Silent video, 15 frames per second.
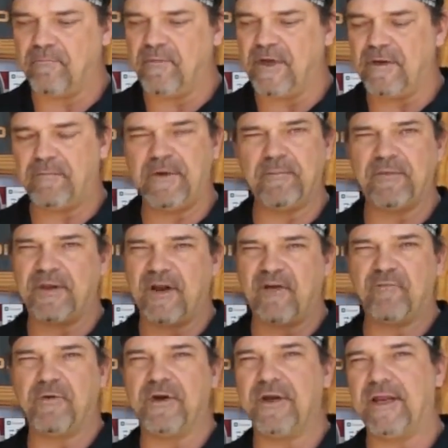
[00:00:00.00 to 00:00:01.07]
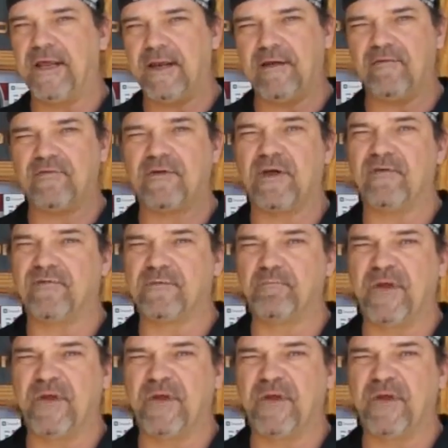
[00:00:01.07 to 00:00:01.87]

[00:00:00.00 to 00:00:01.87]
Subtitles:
many people that I've put it in have